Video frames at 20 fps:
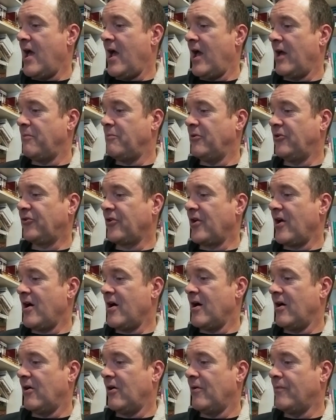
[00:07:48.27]
and
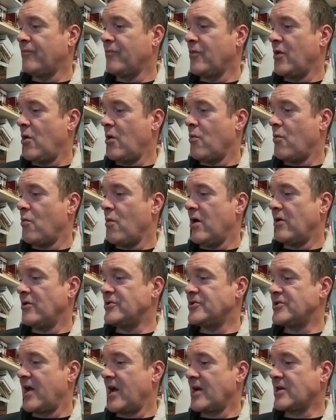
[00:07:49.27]
mescal, while
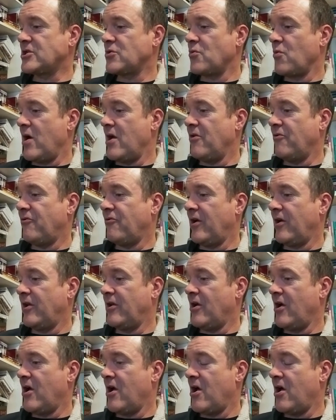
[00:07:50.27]
his ex-wife and